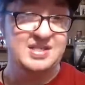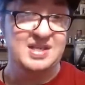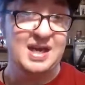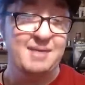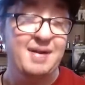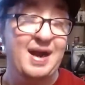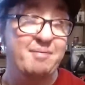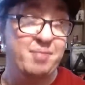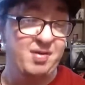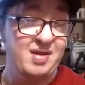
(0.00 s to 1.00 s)
Steam, and
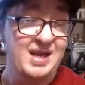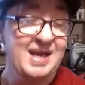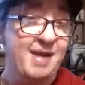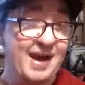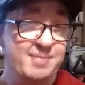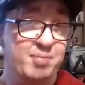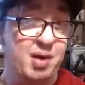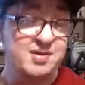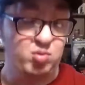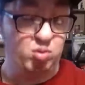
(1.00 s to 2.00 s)
I believe
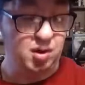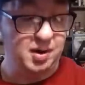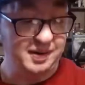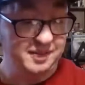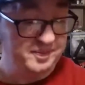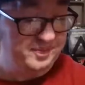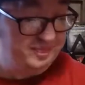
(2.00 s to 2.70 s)
Xbox One.